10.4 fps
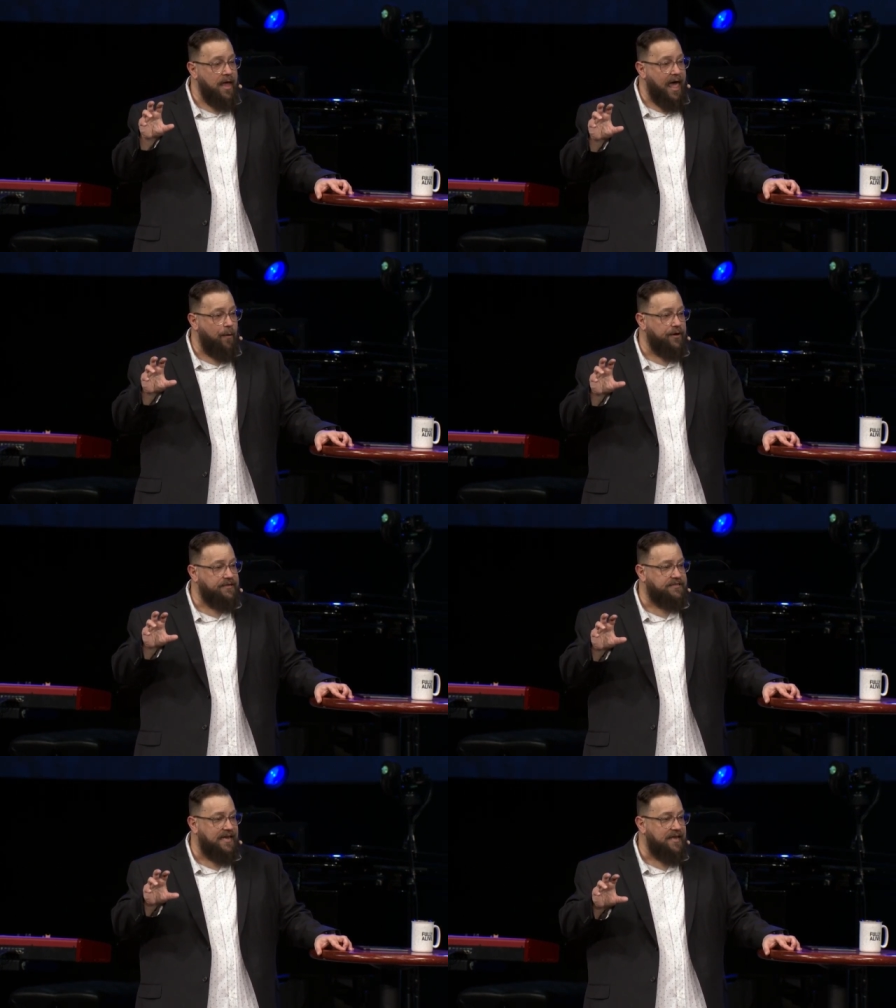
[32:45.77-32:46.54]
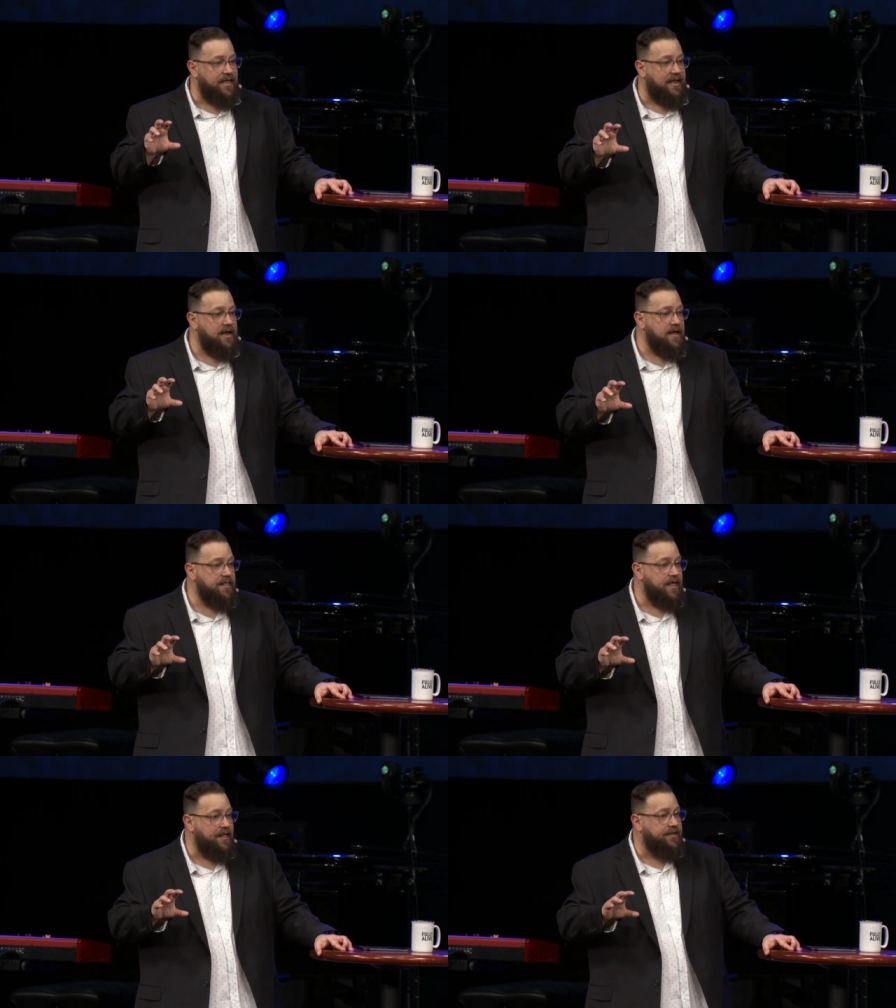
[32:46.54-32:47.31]
and we see that,
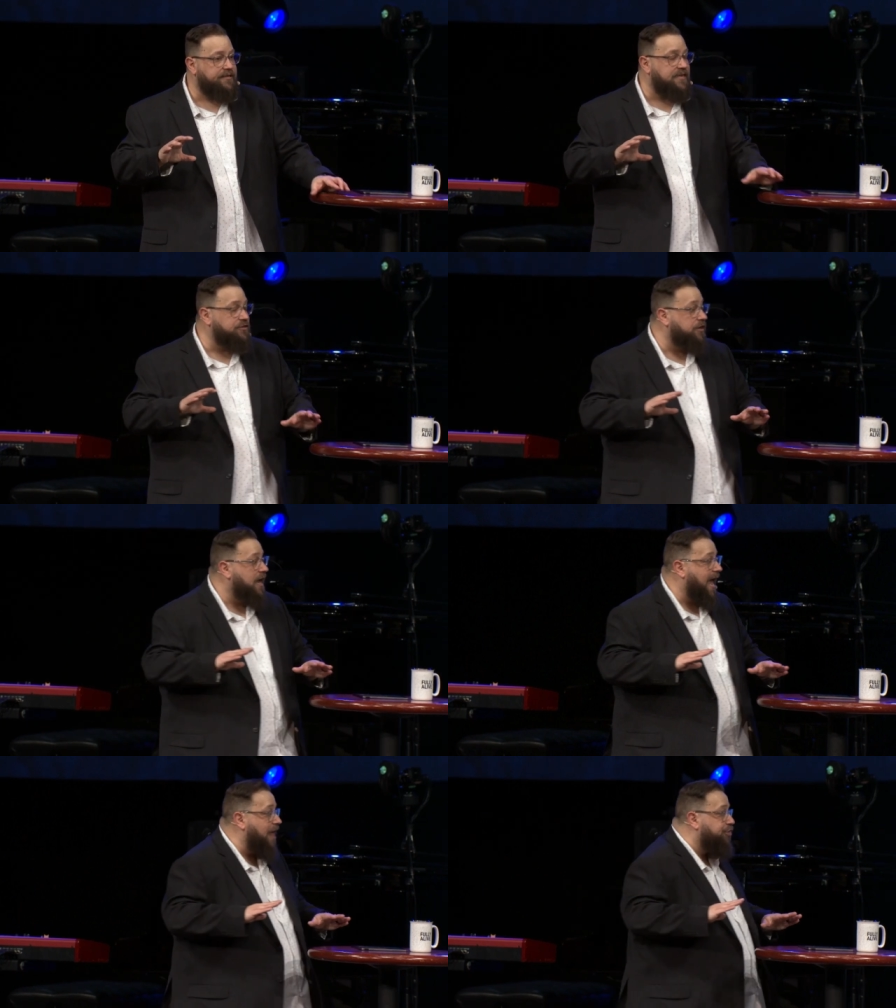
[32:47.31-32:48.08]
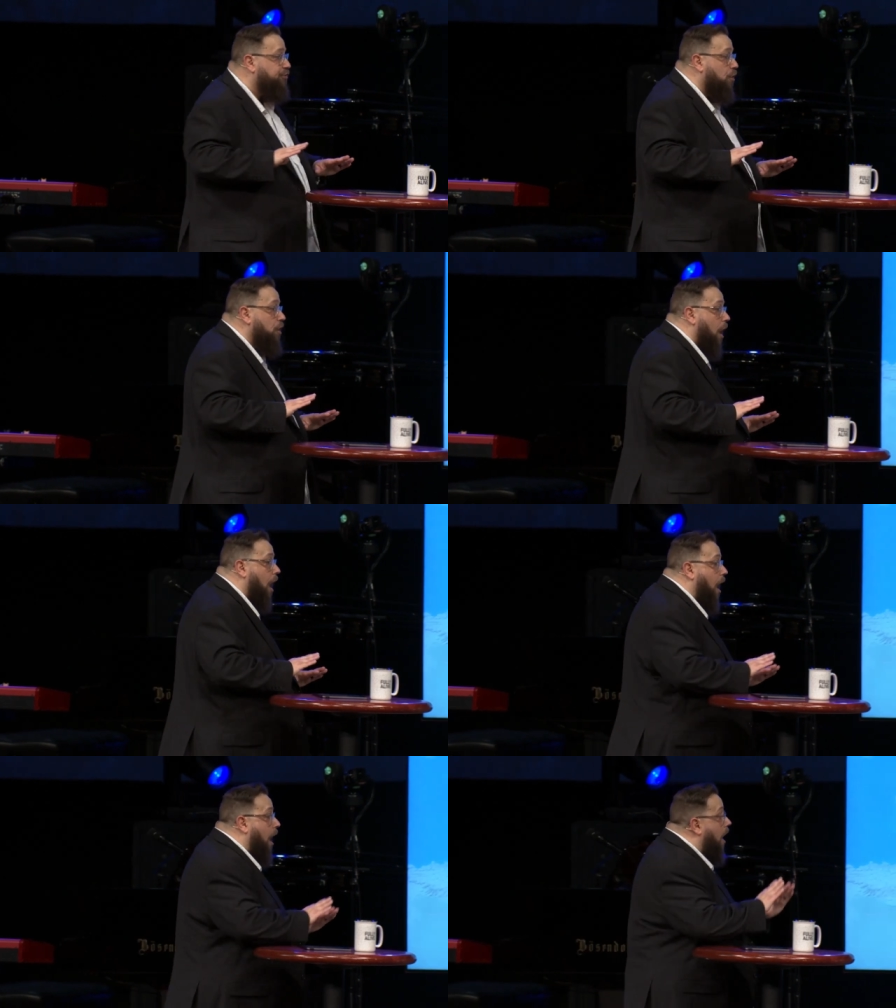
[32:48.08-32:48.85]
that the Caesar had thrown
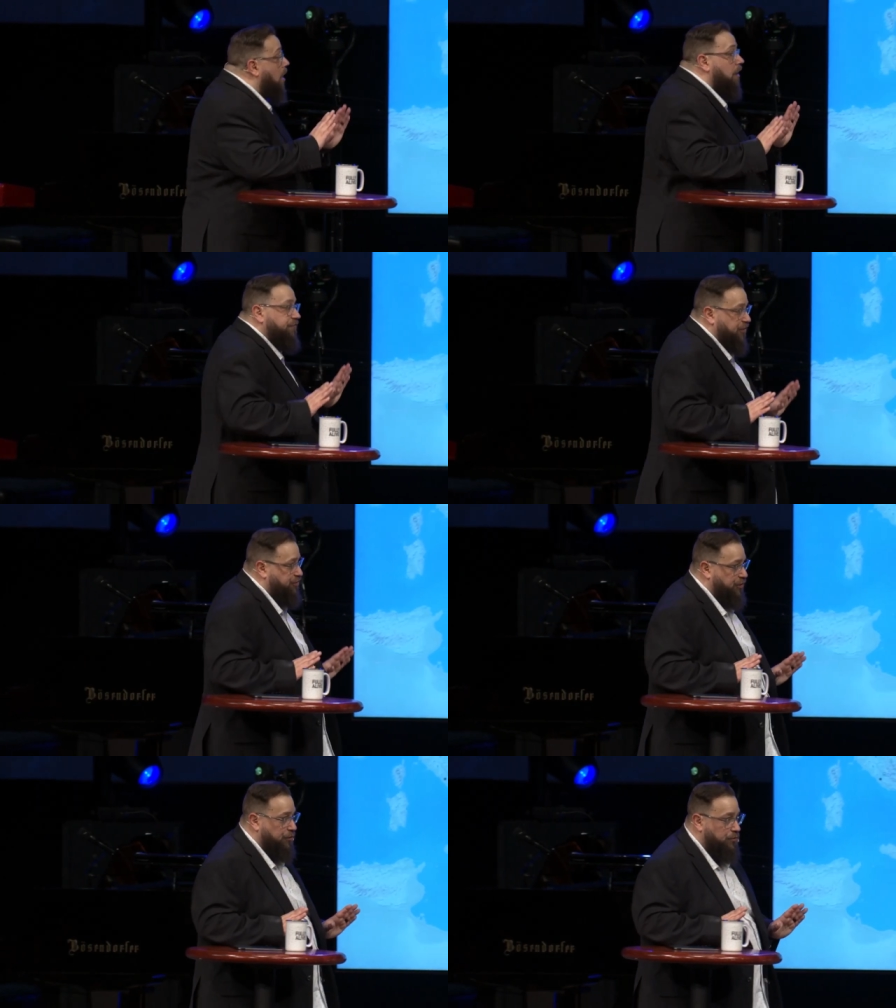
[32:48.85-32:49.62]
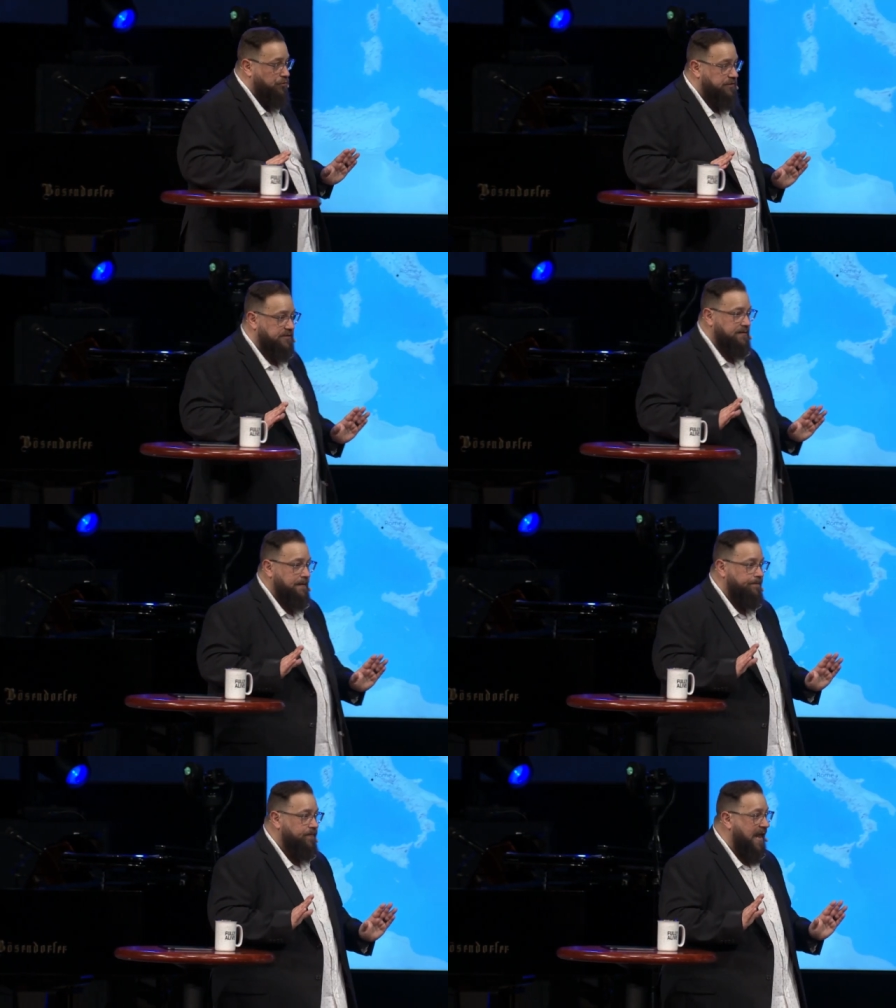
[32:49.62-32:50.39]
all of the Jews
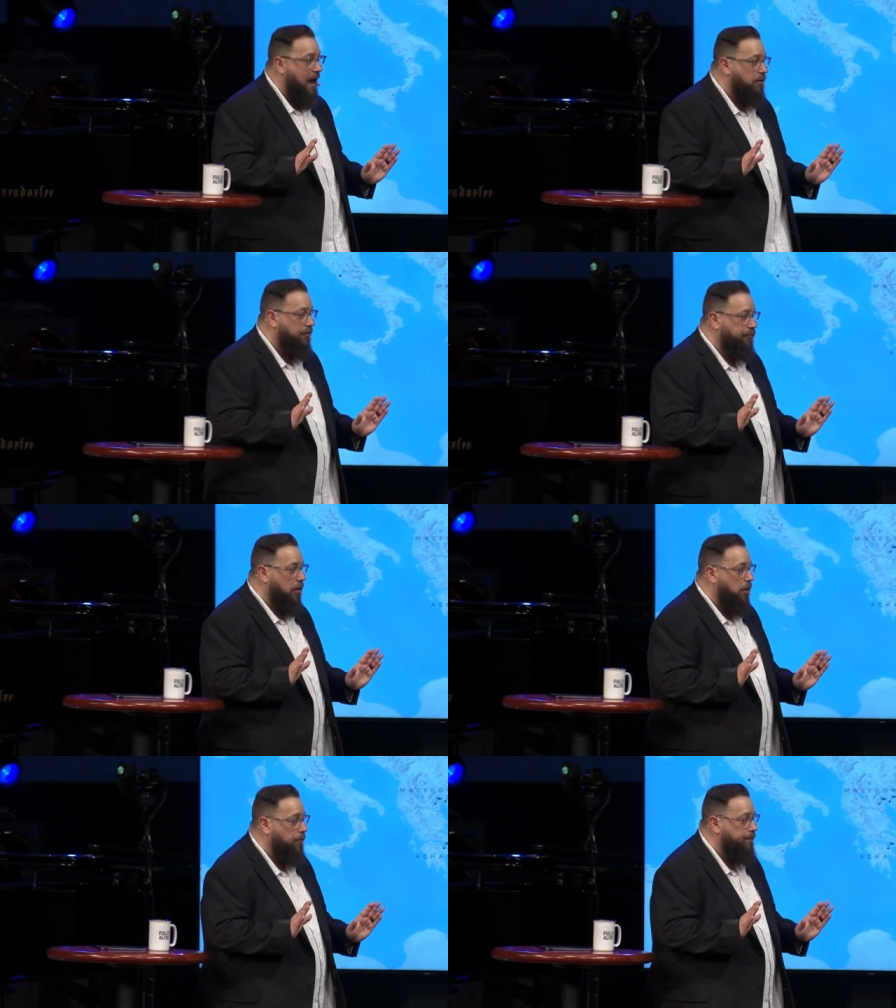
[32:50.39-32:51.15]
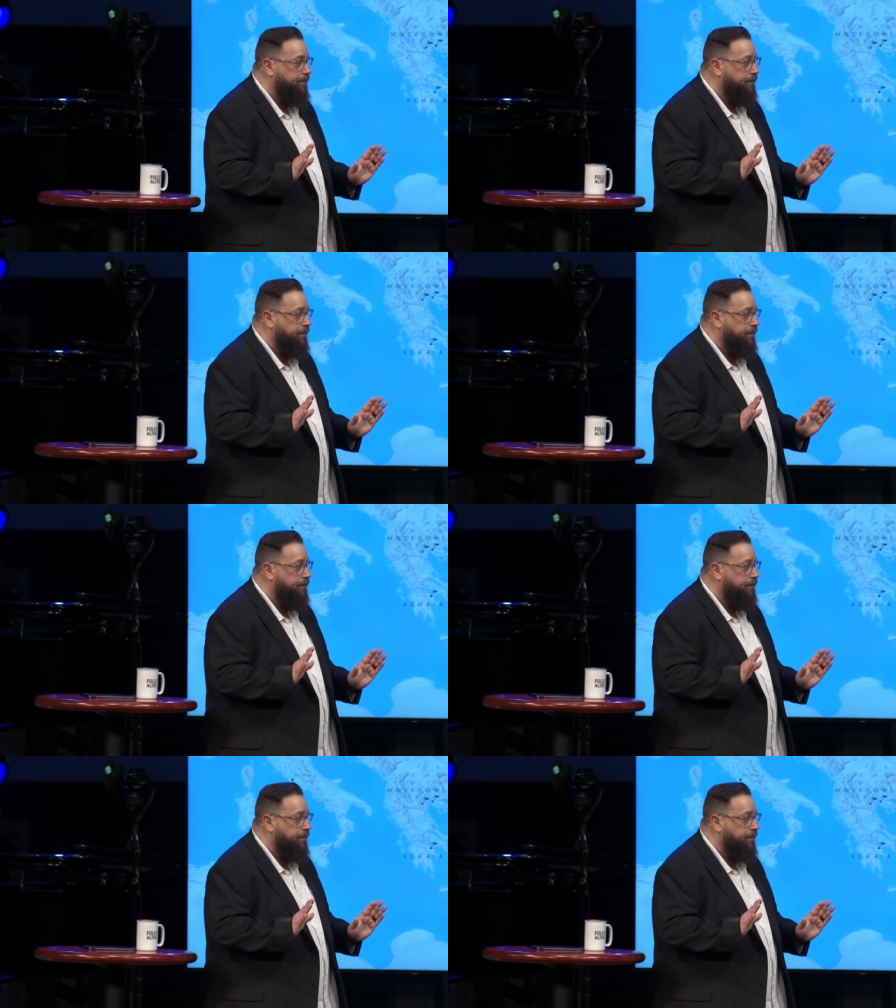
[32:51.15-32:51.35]
out of Rome.